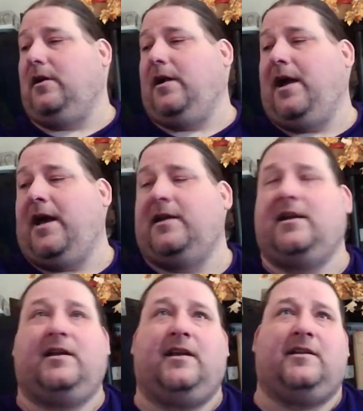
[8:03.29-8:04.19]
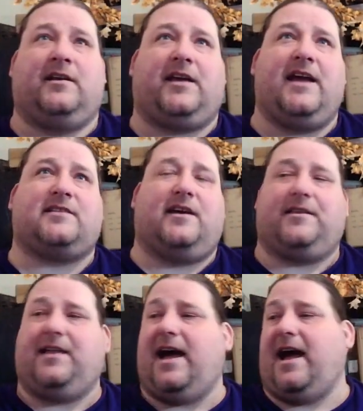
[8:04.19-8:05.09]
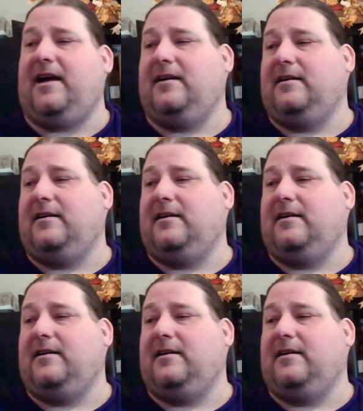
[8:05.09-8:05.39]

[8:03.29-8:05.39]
And in, in the case like that,